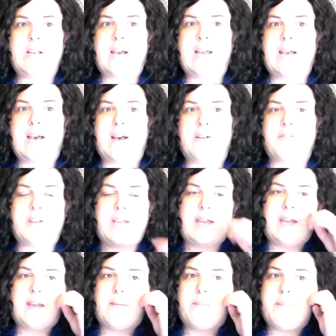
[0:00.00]
I have
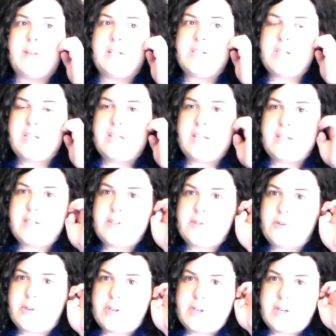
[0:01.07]
a binge eating
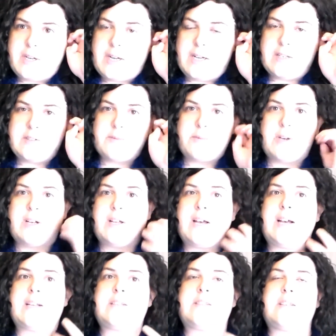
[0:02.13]
disorder as well
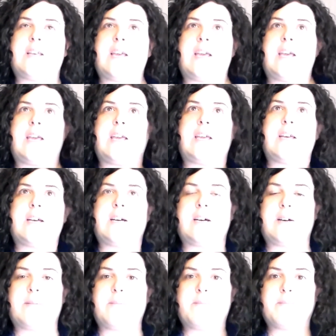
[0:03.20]
as a
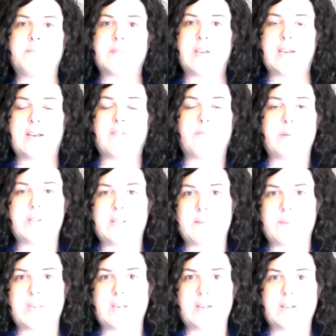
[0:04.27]
um, I have
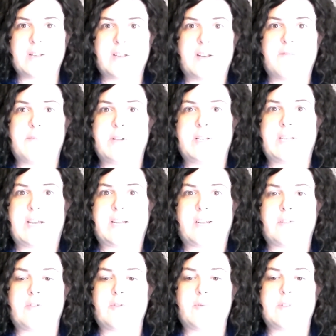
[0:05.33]
bulimia. I've been
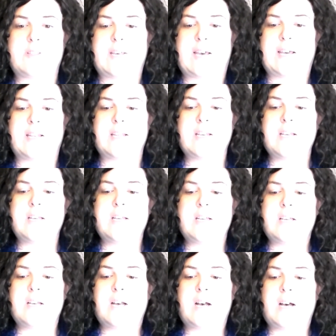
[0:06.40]
diagnosed with that
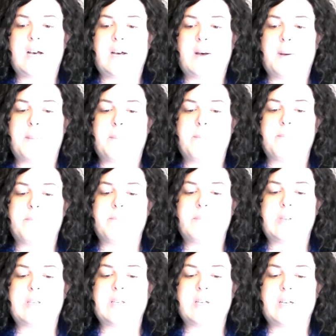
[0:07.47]
um,
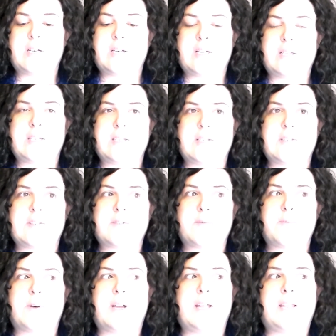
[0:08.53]
because
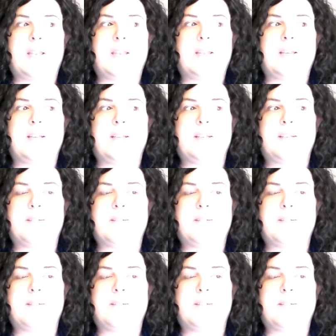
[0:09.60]
when